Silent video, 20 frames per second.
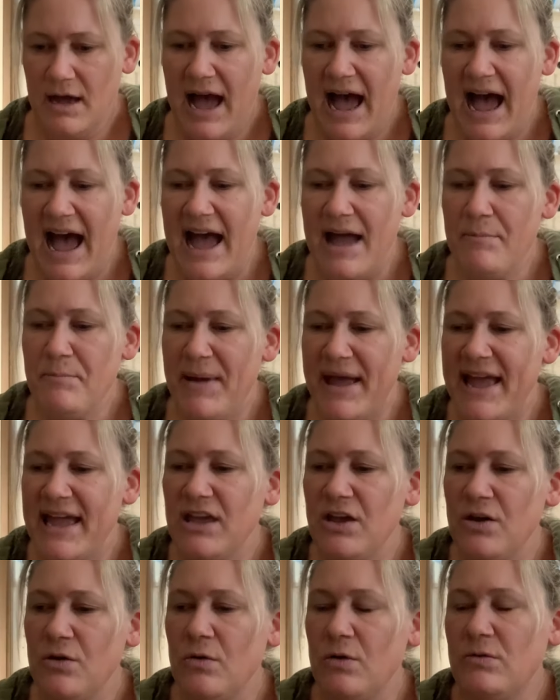I beg
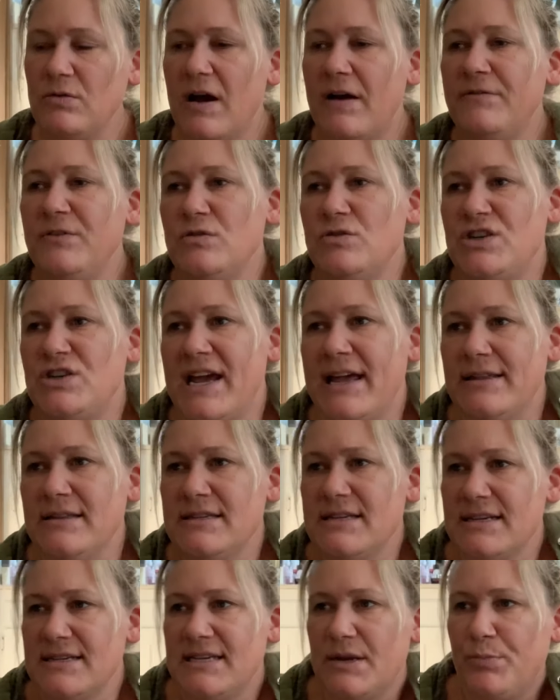you of you
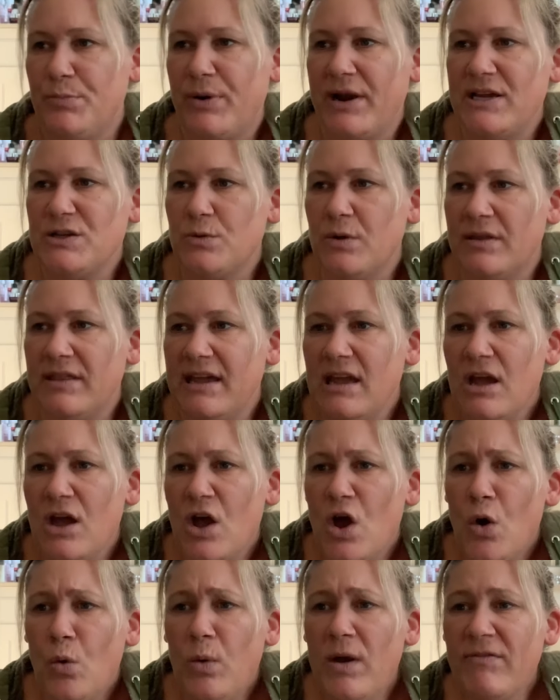gents, said Praiseworthy.
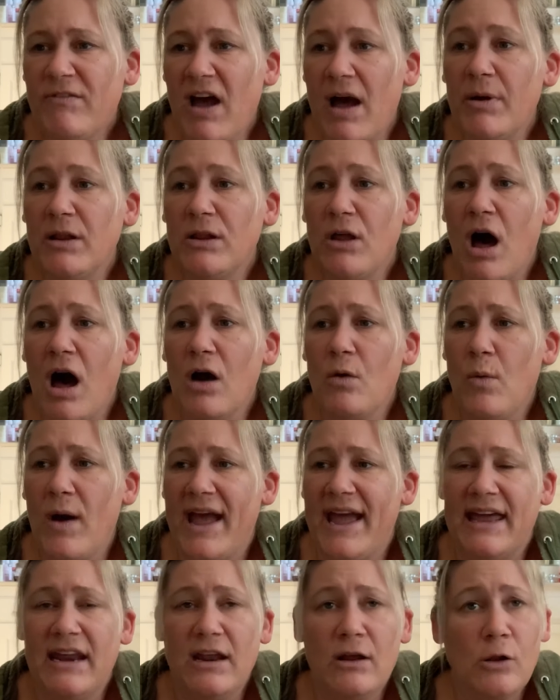We've come a long
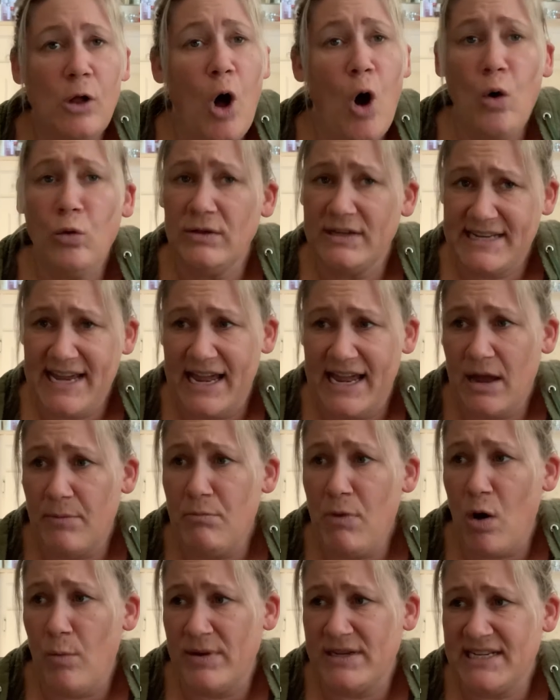way and it'll only take a
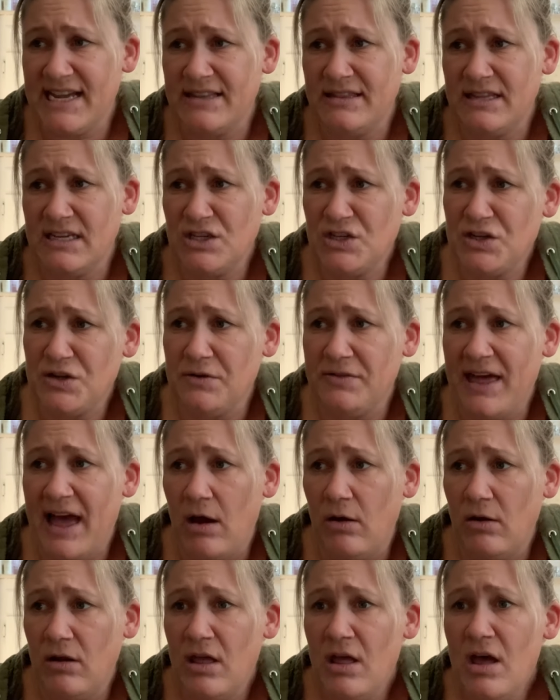moment to get this tooth
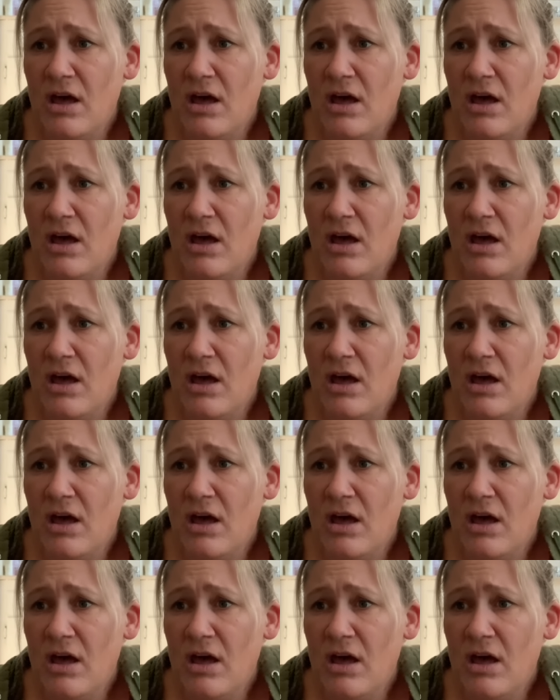out.